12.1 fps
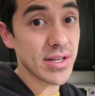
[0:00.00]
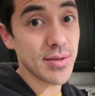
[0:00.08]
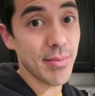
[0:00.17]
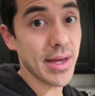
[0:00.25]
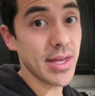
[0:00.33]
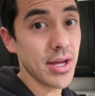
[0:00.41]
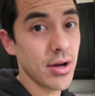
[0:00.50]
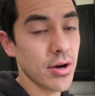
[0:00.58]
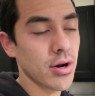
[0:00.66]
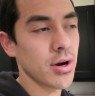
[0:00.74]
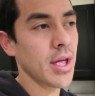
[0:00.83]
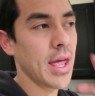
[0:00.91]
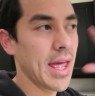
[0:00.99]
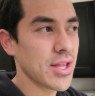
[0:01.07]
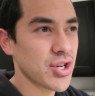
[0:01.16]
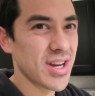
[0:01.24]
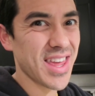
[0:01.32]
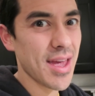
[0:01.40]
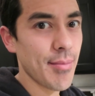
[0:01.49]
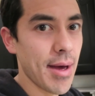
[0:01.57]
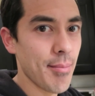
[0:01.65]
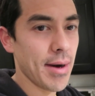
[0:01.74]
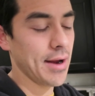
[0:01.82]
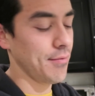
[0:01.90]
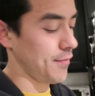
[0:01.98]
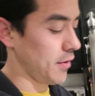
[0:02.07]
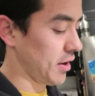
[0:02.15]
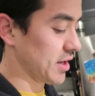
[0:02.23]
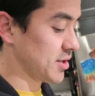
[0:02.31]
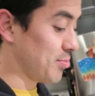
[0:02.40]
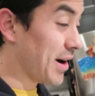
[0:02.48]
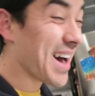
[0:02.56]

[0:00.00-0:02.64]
rest of my year, trying to get my mind focused.